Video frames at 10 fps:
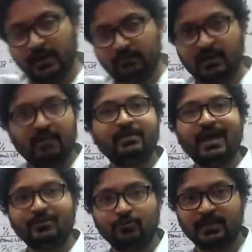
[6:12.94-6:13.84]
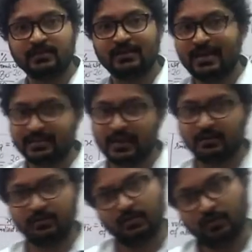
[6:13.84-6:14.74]
that will have 9 rupees, like
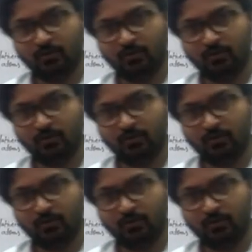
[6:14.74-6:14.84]
that.